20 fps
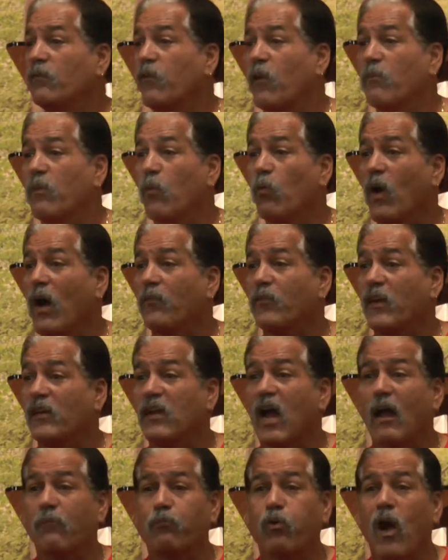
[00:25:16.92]
from the wealth that
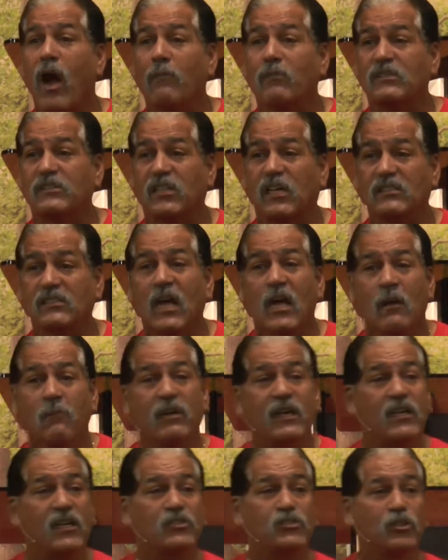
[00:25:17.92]
God promised us
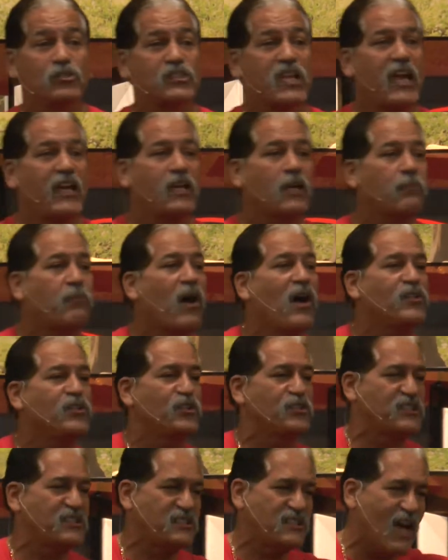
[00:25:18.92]
because you'll take it upon
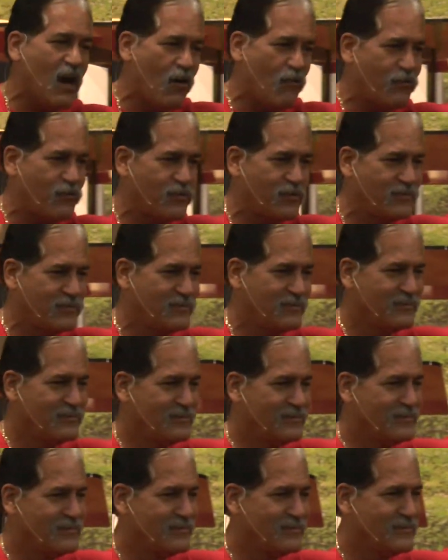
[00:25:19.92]
yourself
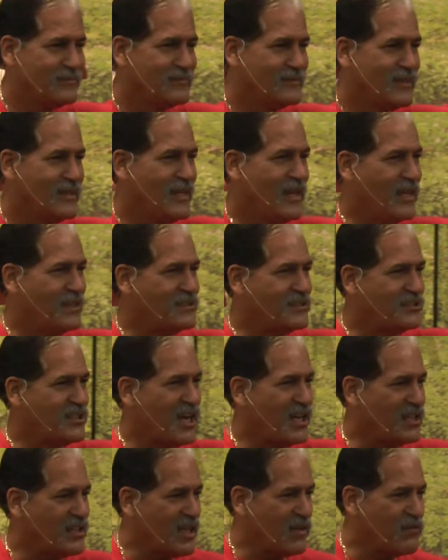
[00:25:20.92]

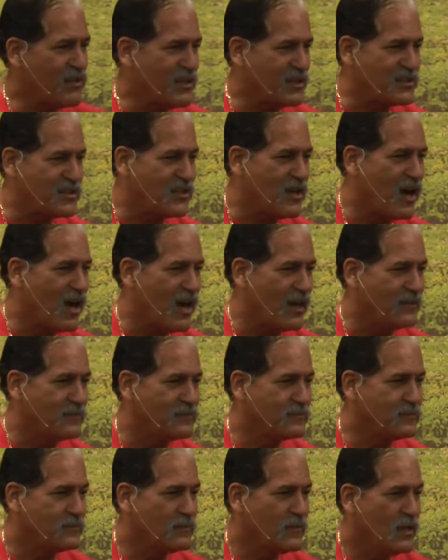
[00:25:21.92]
instead of giving it to God.
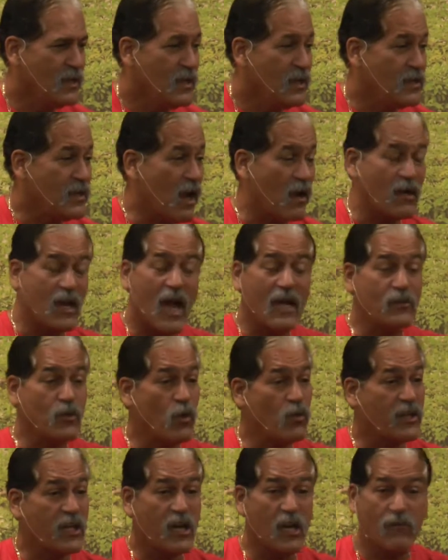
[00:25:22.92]
Now, God
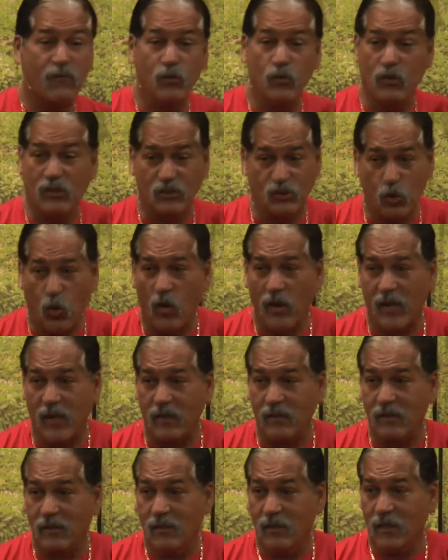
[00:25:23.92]
don't care if you enjoy
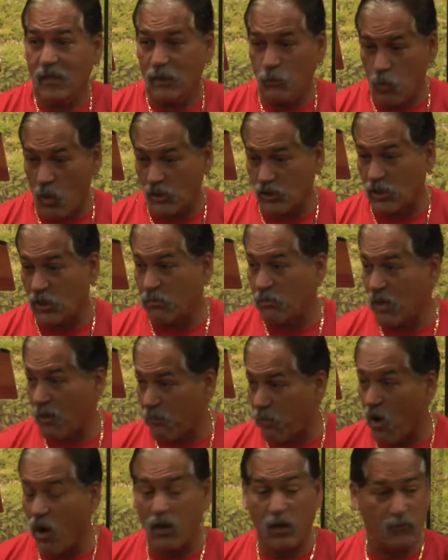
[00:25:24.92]
it. He wants you to be a
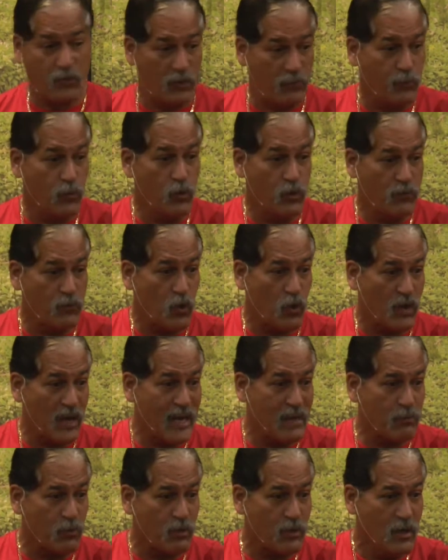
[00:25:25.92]
part of the fruit of your
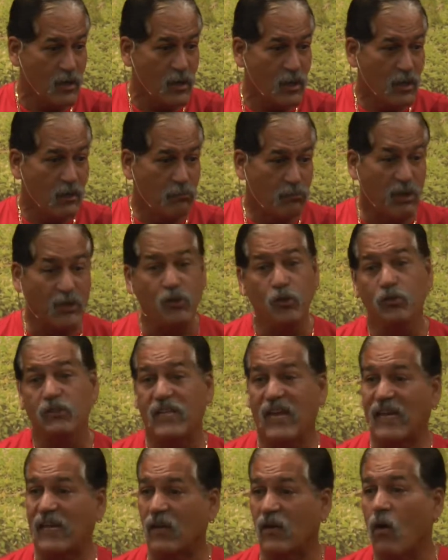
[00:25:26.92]
labor, but you
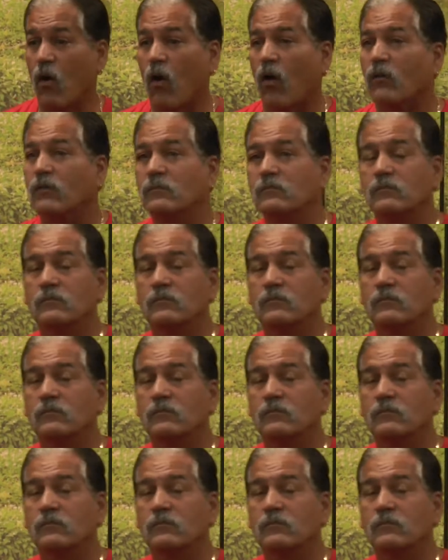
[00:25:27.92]
take it all.